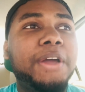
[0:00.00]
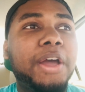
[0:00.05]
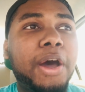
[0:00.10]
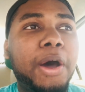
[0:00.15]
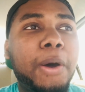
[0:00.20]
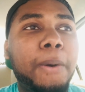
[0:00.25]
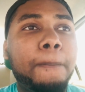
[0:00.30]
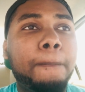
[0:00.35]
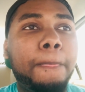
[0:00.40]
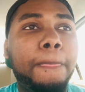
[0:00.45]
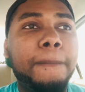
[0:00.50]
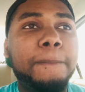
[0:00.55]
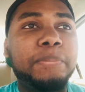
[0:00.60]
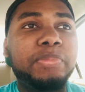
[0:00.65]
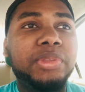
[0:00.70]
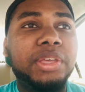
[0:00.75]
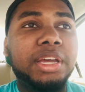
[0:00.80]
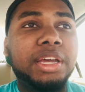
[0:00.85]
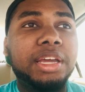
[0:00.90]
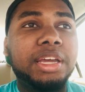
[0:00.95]

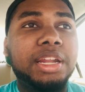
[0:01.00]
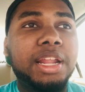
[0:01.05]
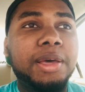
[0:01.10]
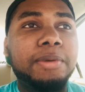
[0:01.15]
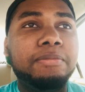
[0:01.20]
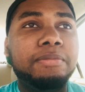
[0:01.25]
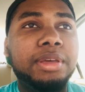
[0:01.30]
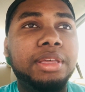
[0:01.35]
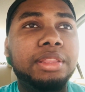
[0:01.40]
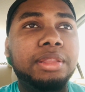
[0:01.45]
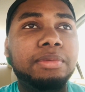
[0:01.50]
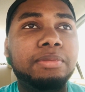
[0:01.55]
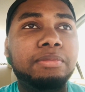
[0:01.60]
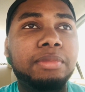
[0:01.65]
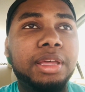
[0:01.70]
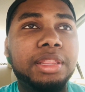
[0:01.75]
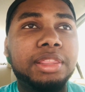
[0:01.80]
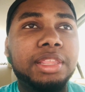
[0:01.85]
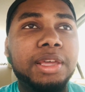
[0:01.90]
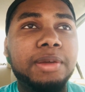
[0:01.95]
and I
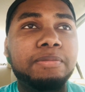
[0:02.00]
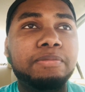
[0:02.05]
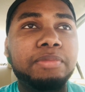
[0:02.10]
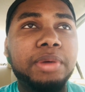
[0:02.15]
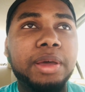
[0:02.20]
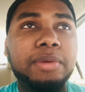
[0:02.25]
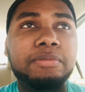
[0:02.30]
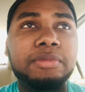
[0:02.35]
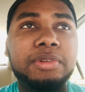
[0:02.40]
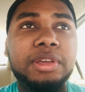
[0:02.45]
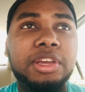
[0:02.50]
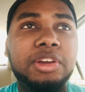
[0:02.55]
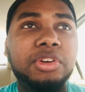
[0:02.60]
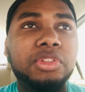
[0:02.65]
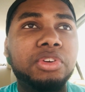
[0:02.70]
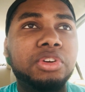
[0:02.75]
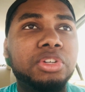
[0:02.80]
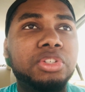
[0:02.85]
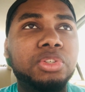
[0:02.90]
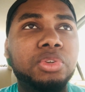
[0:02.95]
met them. I hear
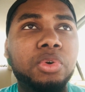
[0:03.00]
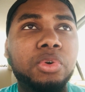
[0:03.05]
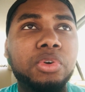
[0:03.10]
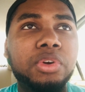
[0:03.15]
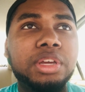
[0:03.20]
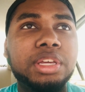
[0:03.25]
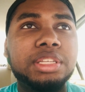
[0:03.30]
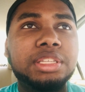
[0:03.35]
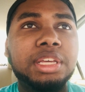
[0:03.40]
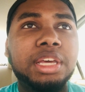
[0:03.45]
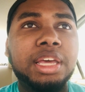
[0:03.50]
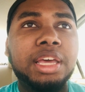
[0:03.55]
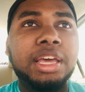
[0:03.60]
their stories.